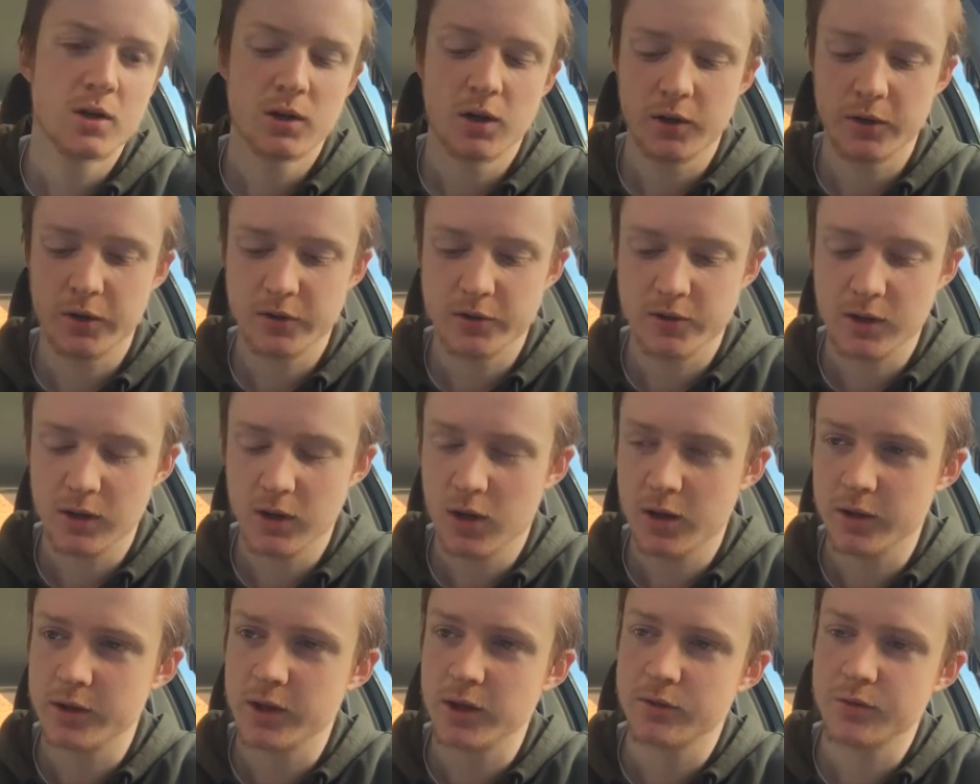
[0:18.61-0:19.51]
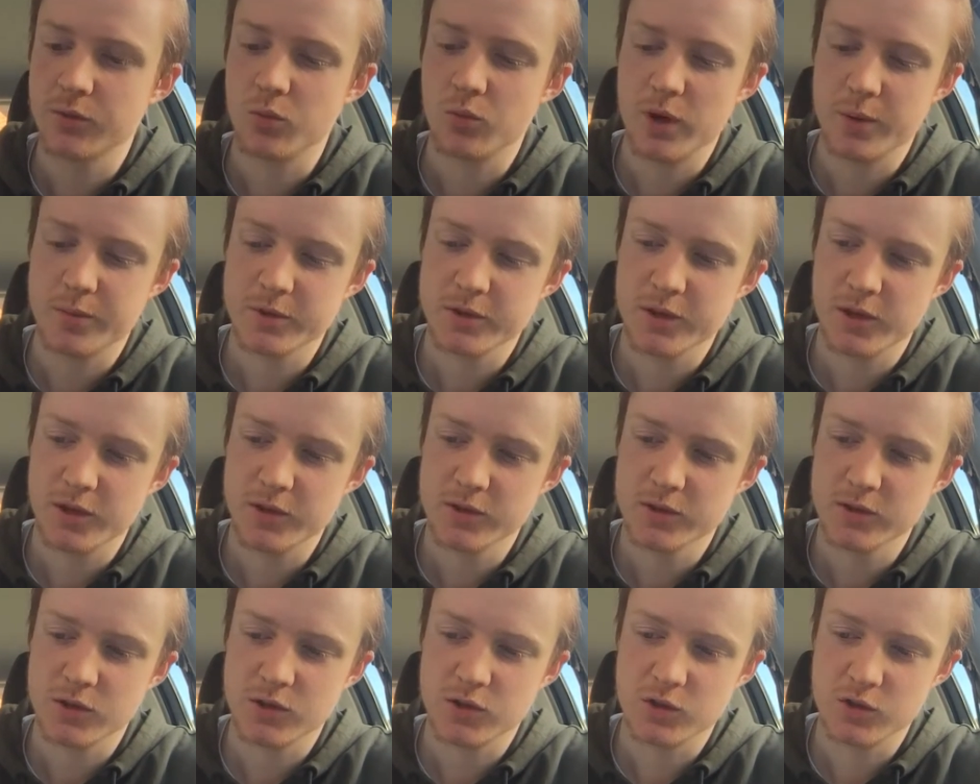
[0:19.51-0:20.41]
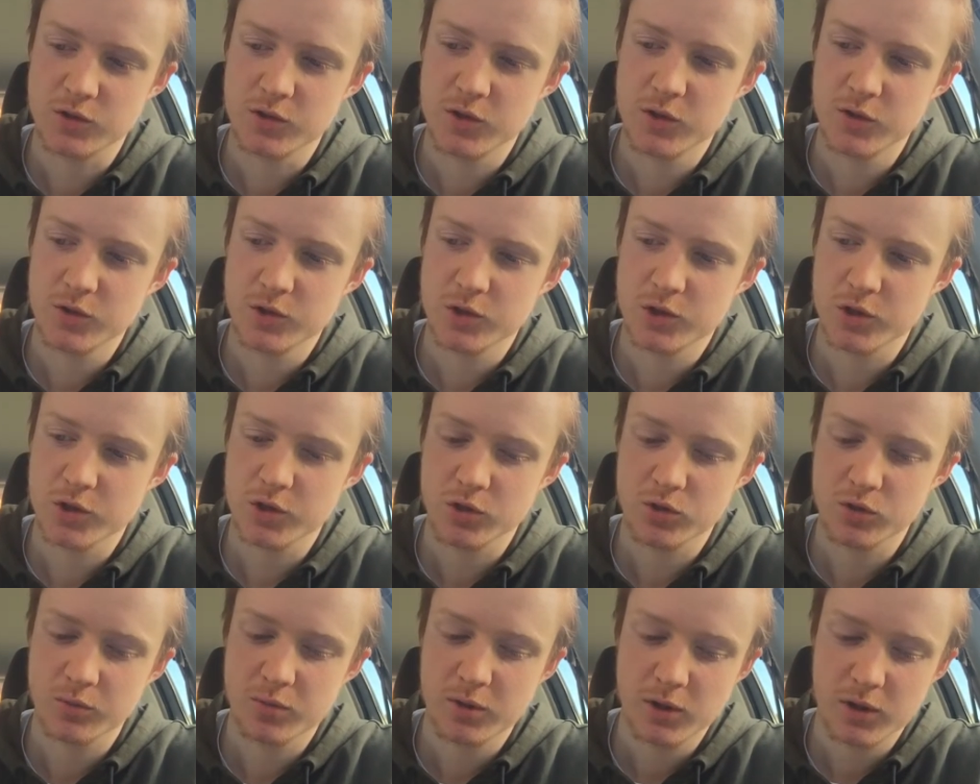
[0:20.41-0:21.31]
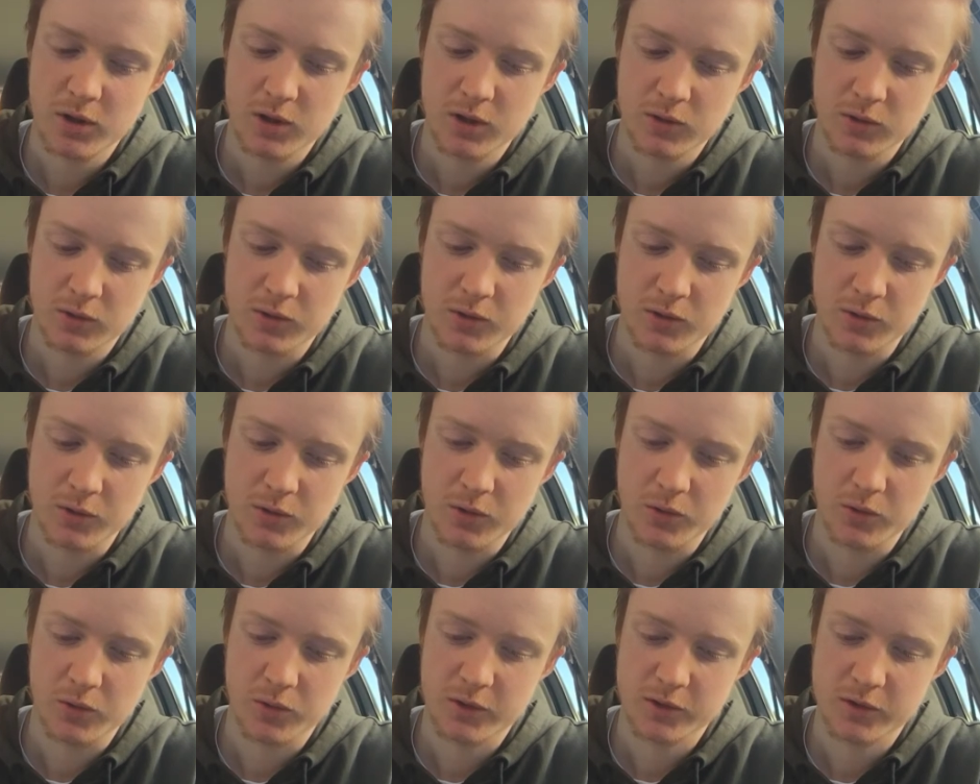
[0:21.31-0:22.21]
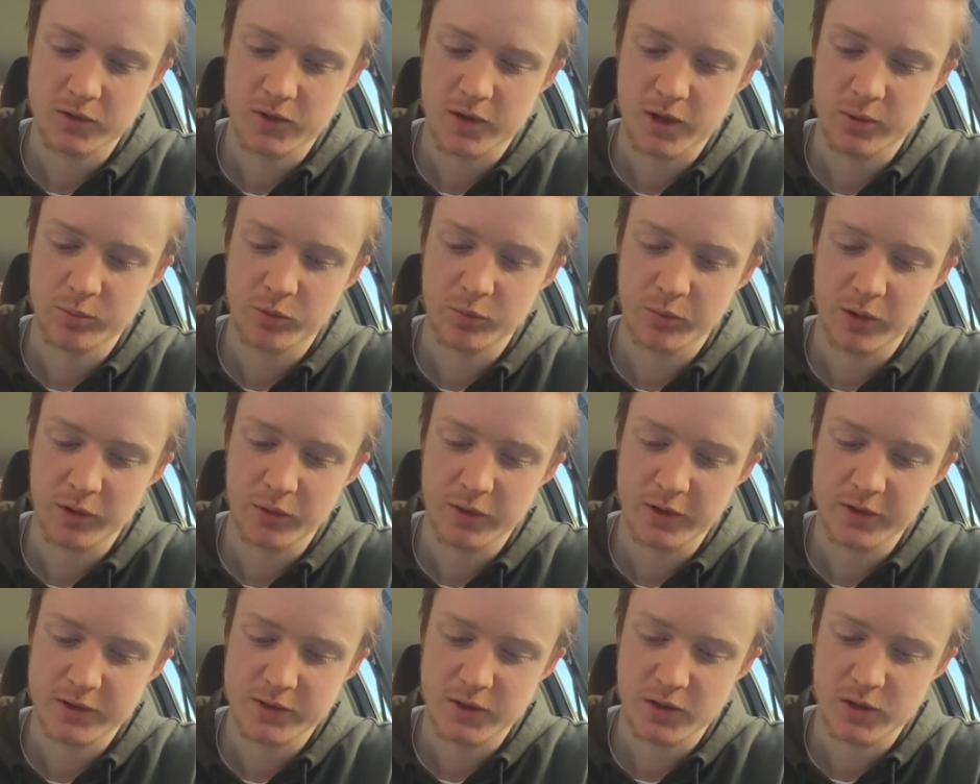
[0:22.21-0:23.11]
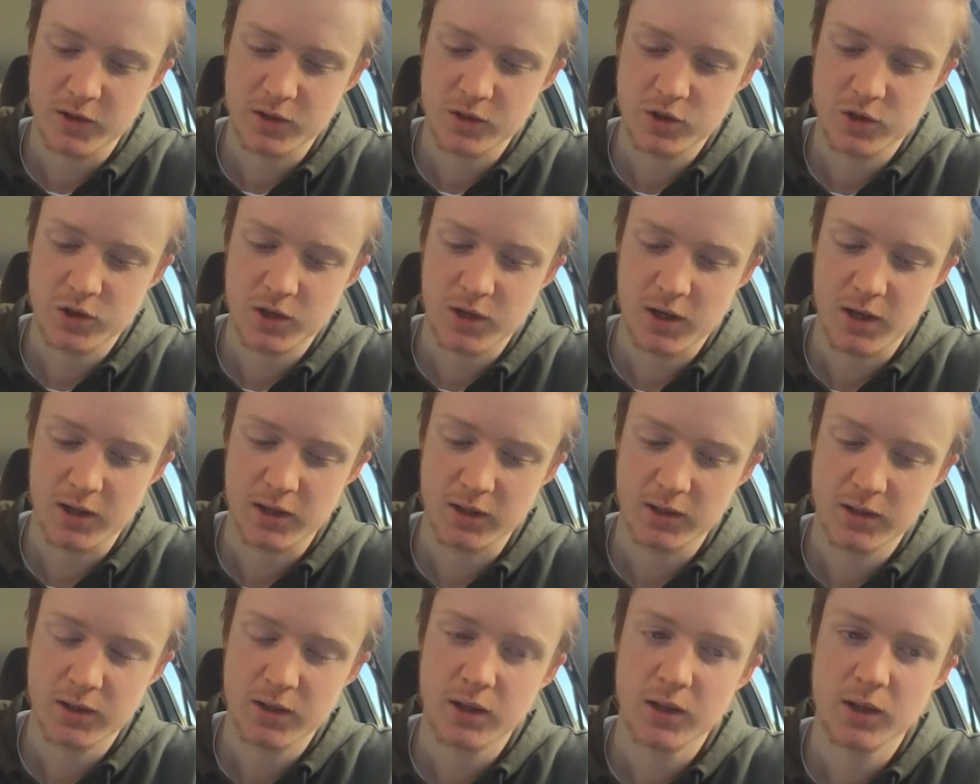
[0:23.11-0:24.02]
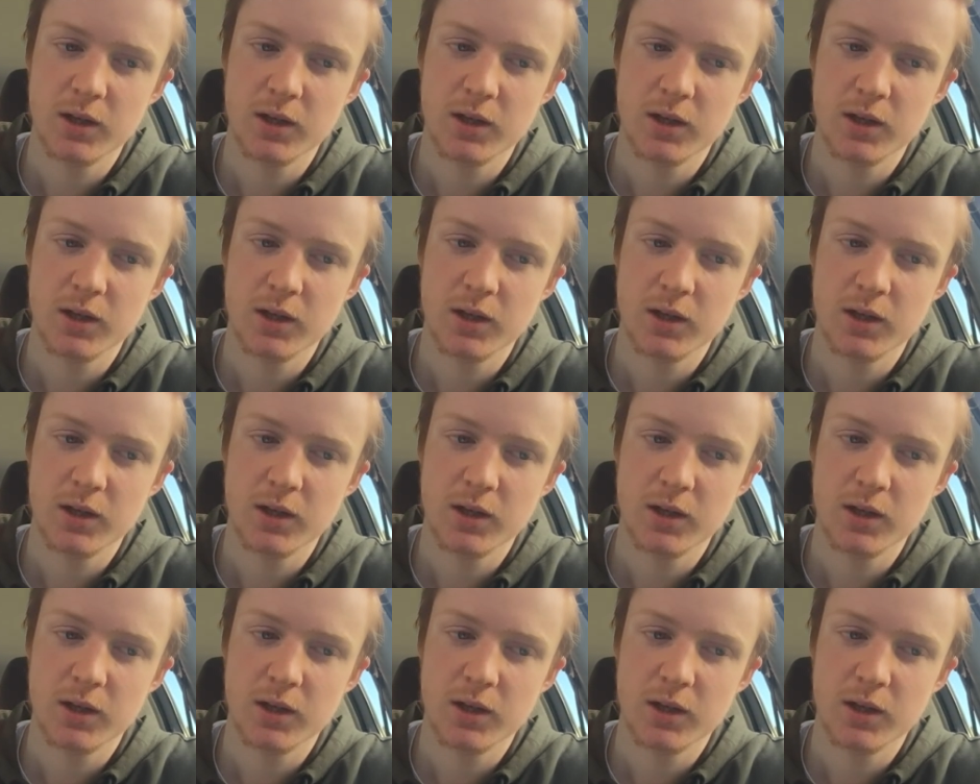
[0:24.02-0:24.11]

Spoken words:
I used a lot of different websites such as YouTube, Google to enable my research and